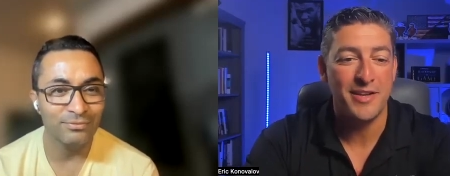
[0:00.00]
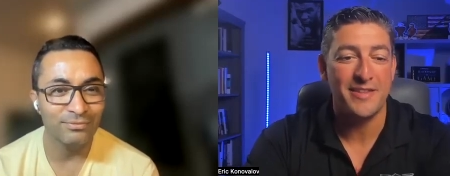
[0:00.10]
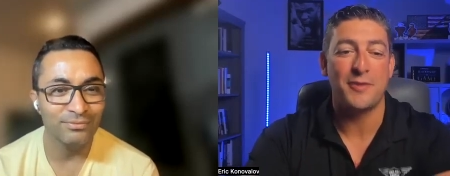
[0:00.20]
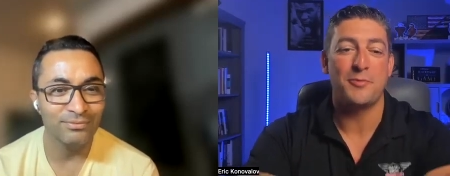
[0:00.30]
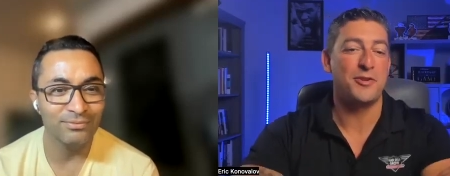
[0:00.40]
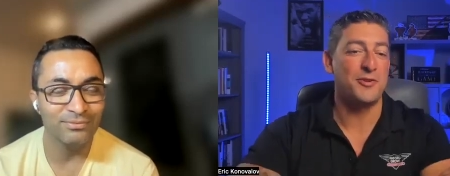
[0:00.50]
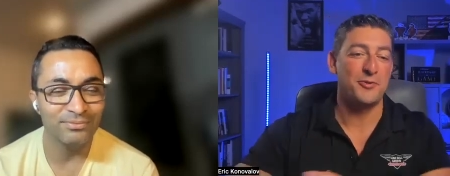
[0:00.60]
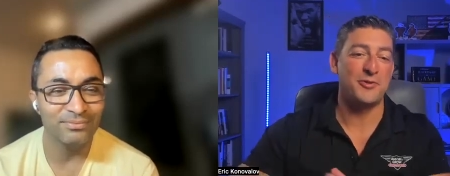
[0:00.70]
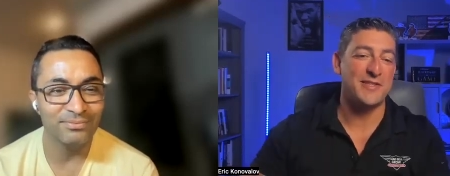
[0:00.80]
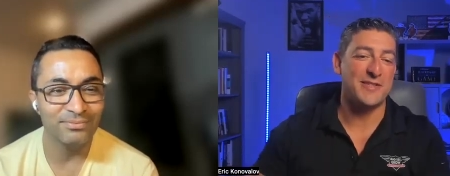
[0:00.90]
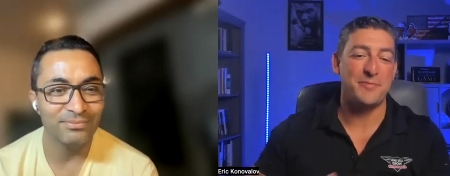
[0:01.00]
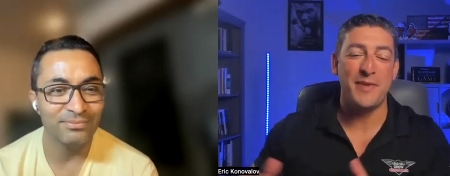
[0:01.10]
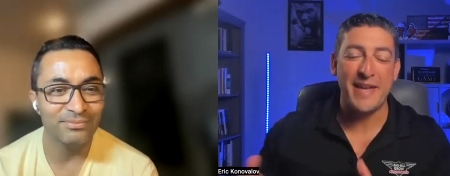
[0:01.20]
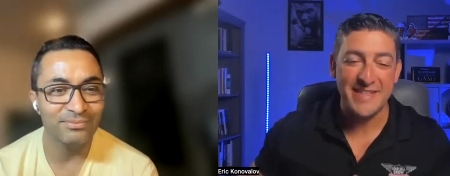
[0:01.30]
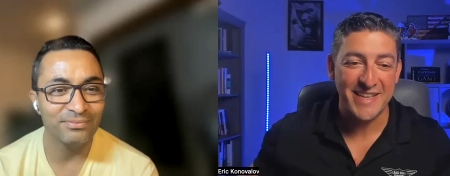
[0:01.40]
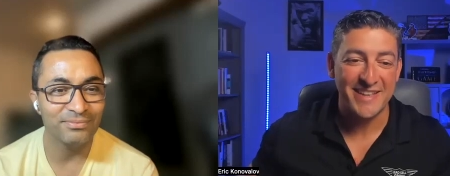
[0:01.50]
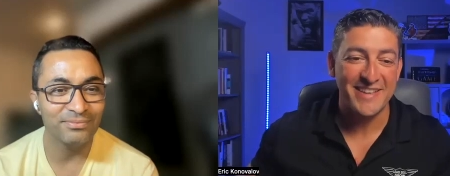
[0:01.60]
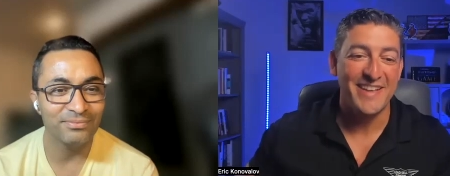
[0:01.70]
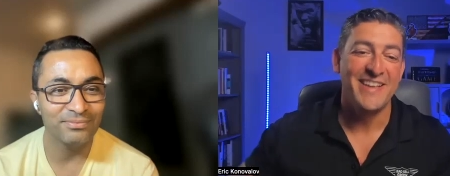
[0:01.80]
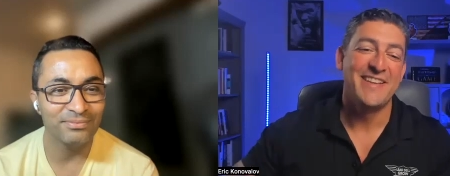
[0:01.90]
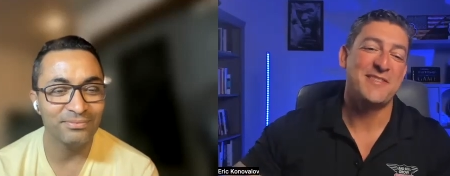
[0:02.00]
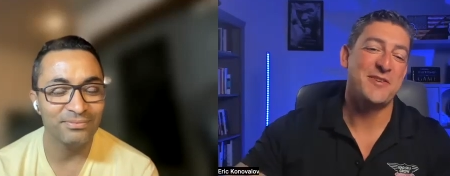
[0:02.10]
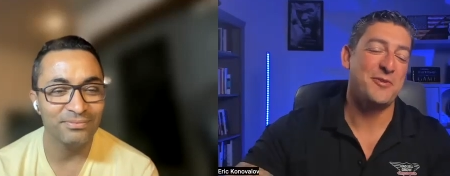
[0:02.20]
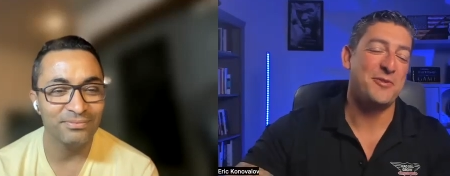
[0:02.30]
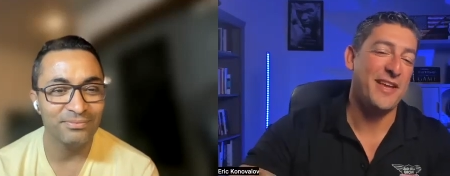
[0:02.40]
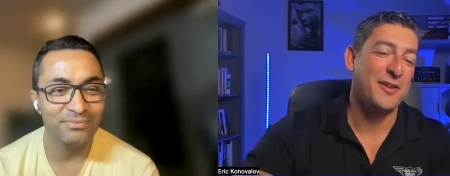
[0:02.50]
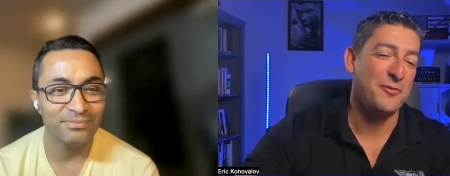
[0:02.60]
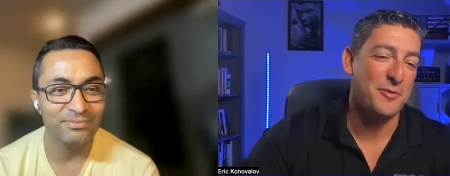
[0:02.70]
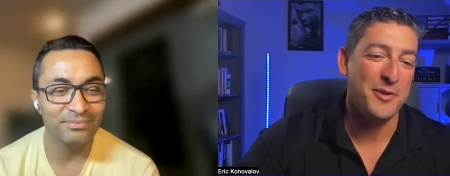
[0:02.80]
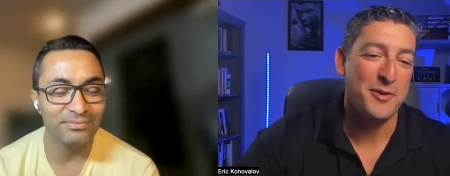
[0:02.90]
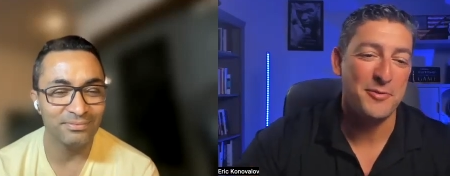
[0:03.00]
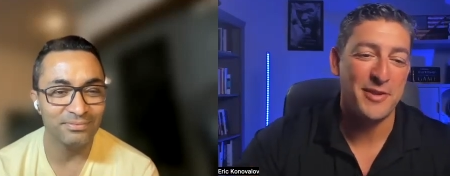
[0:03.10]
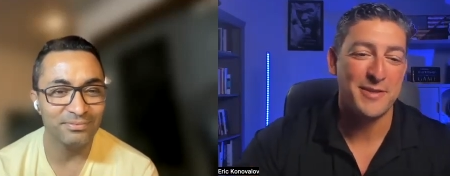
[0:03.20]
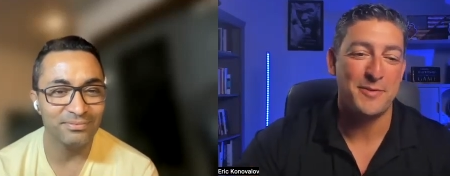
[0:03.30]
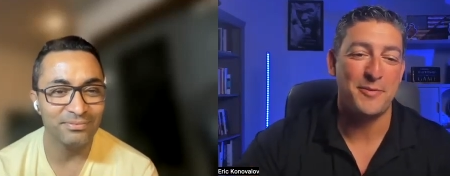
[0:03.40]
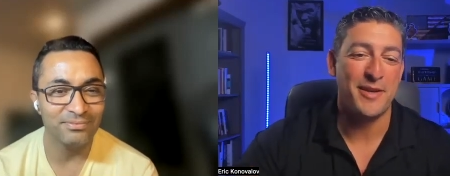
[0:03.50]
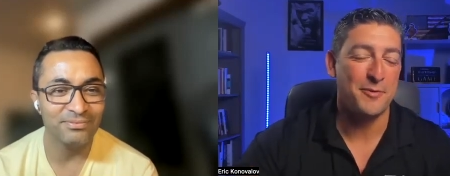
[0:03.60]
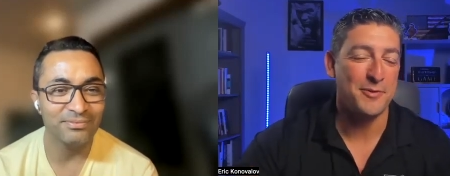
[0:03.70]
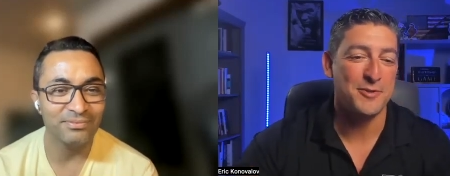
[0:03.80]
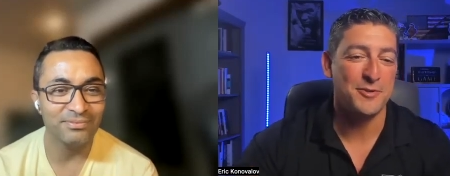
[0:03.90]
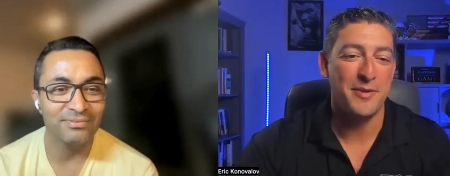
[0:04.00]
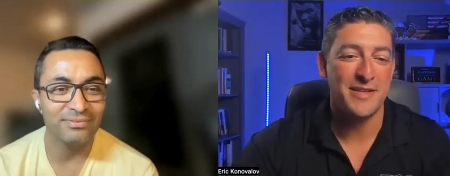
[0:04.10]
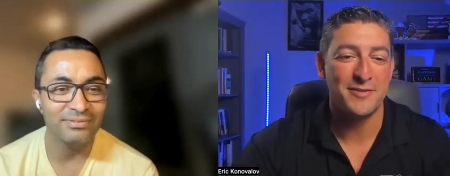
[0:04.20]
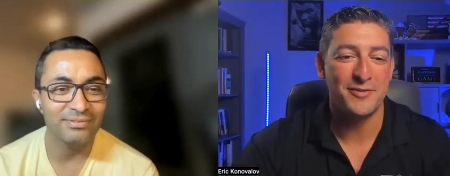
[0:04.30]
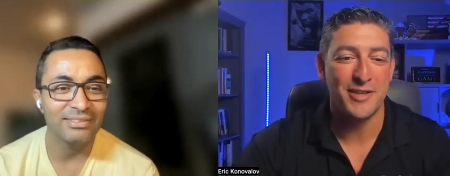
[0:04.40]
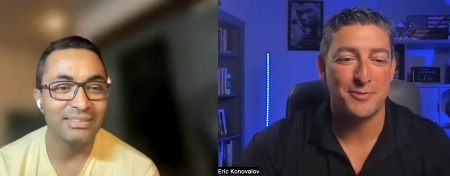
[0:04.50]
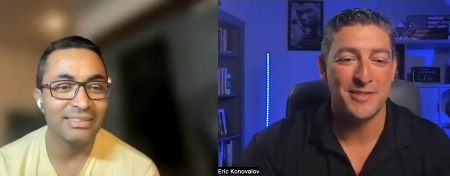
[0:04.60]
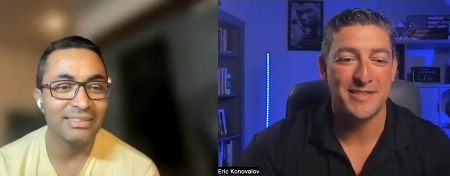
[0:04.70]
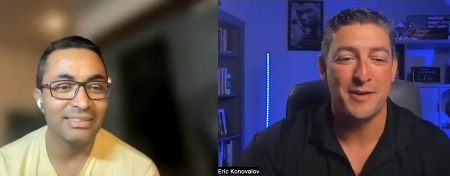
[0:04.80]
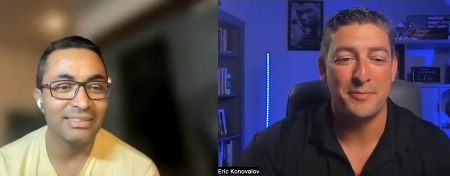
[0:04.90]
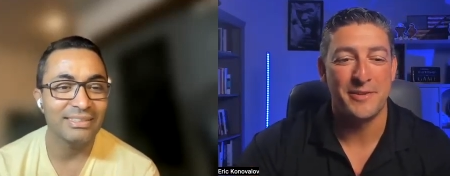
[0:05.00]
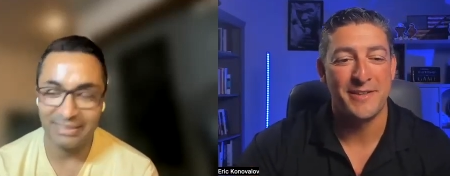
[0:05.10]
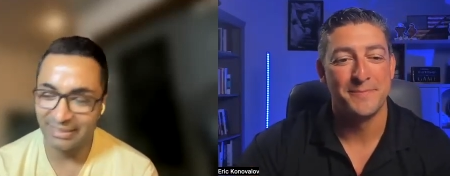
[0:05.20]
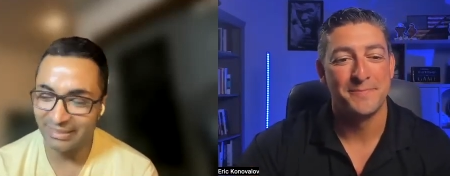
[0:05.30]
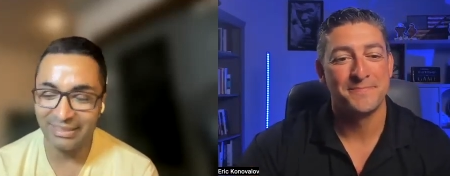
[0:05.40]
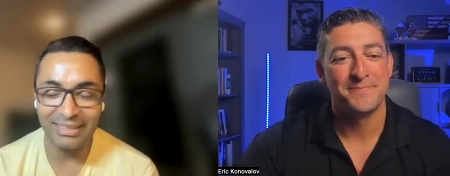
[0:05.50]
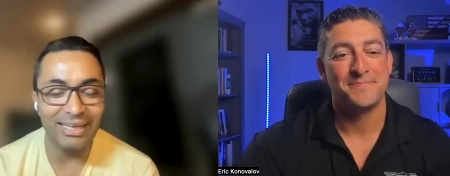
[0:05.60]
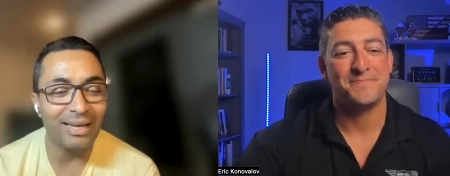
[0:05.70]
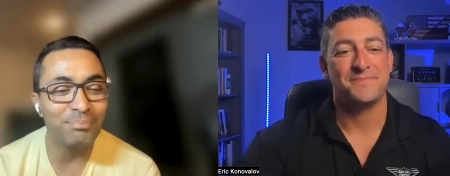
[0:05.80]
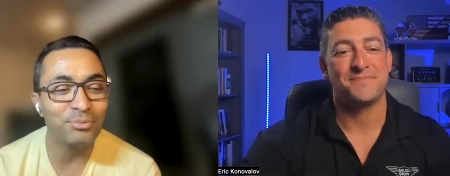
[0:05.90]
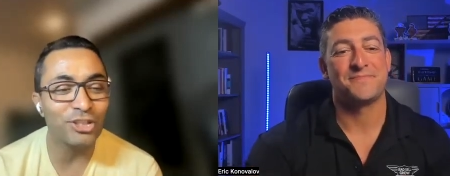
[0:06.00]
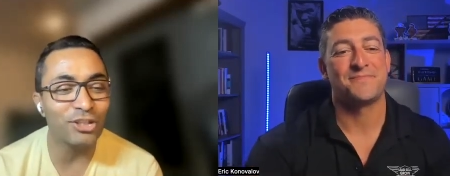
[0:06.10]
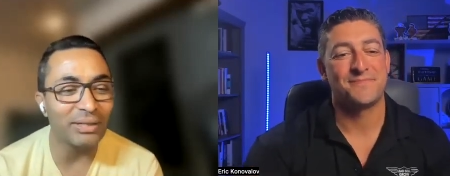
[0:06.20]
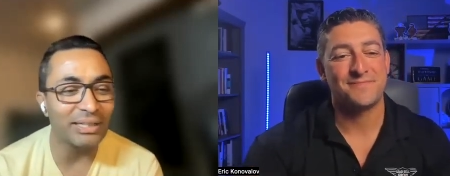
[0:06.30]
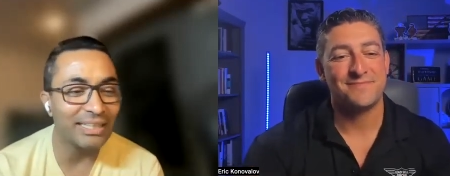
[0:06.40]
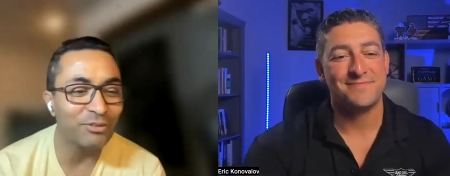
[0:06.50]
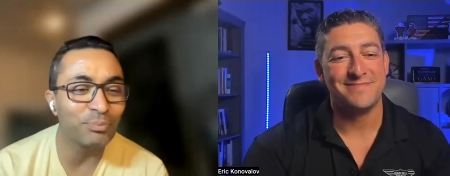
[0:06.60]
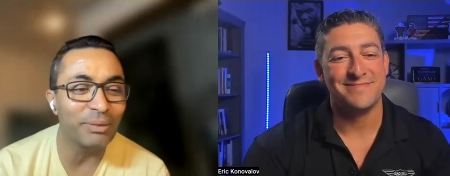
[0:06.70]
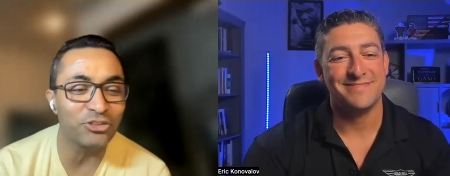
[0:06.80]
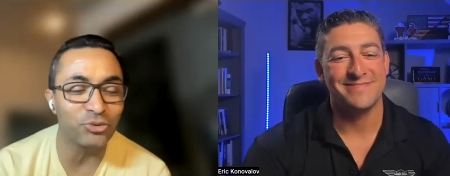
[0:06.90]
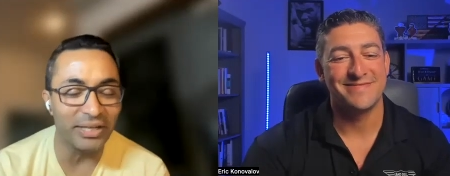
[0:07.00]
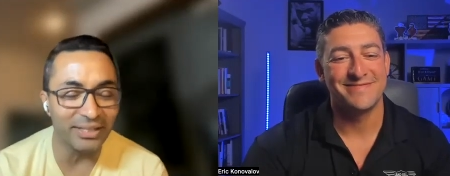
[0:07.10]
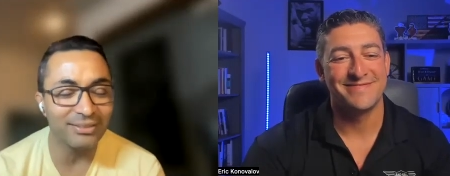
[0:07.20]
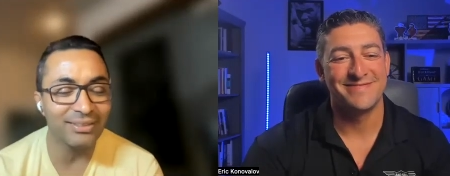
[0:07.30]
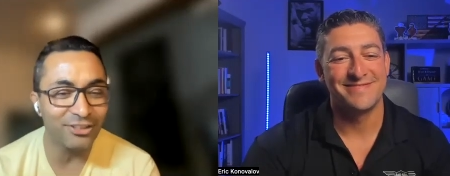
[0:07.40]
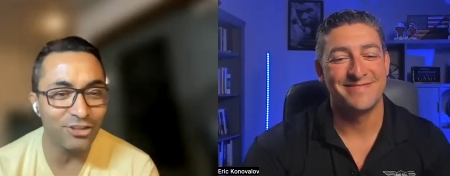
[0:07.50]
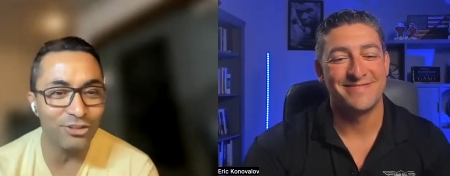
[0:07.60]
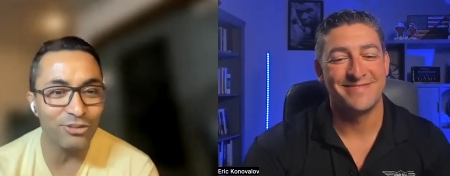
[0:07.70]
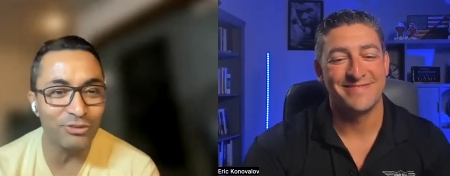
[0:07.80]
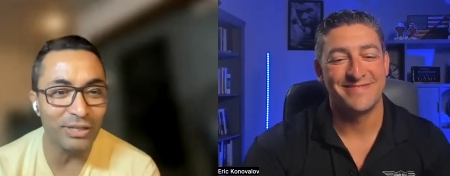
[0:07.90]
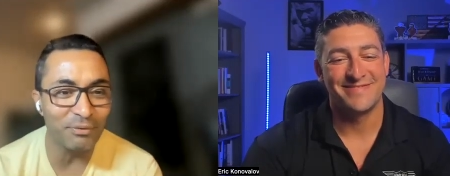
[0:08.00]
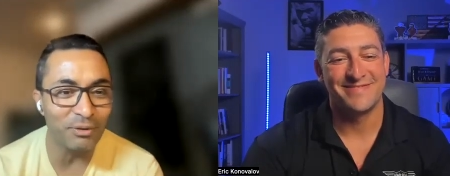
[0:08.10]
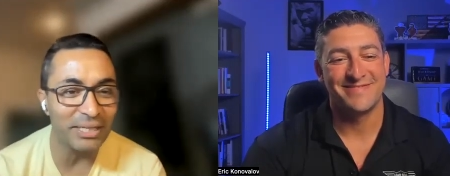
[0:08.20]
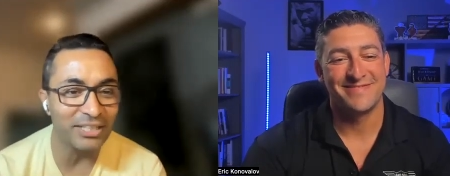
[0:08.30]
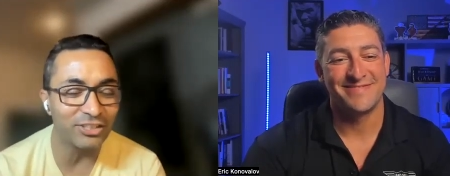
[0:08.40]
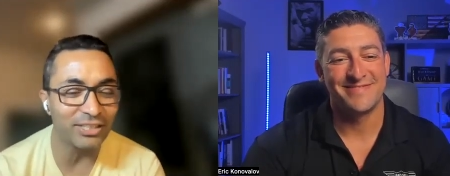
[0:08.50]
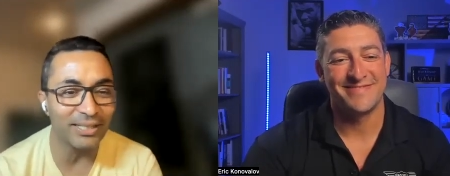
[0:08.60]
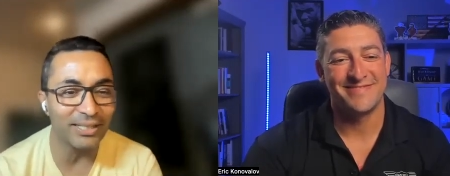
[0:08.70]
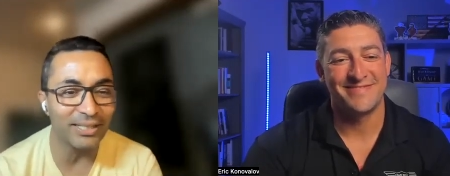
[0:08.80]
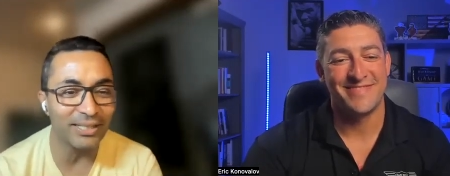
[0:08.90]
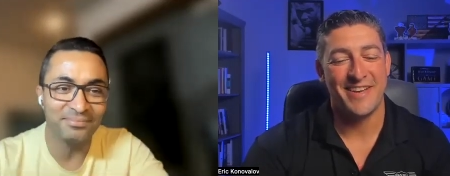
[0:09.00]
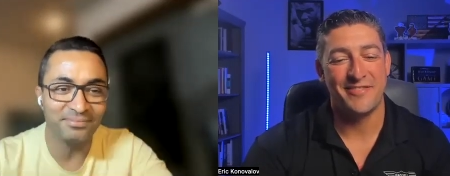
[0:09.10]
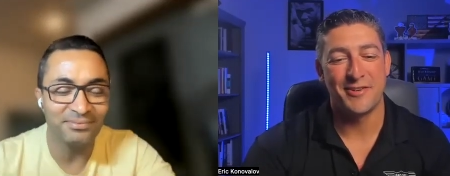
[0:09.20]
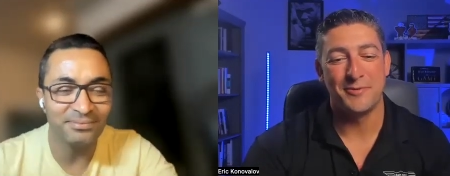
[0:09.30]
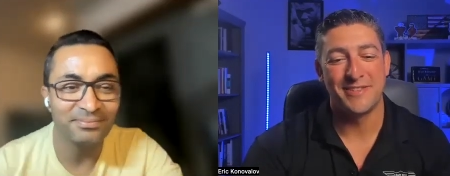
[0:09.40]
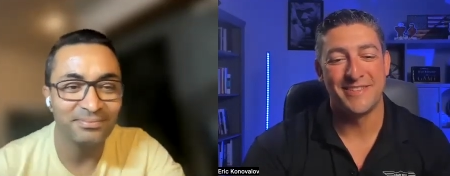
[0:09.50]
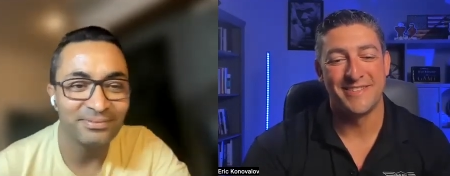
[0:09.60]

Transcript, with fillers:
Speaker 1: I think what you're doing is amazing. So thank you for being with us, my man. I wish you the best of luck with this company.
Speaker 2: Absolutely. It was pleasure, Eddie. Thank you for having me here today. Have a good one.